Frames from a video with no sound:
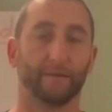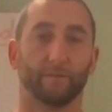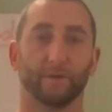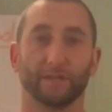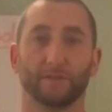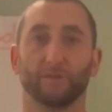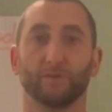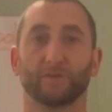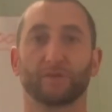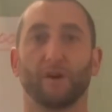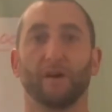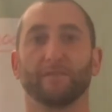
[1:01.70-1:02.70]
was you
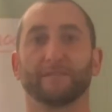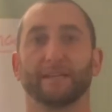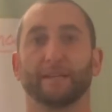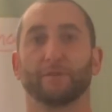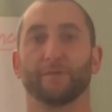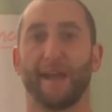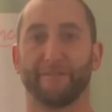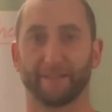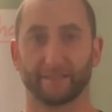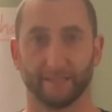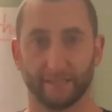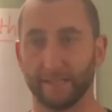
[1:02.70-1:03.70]
solved it graphically.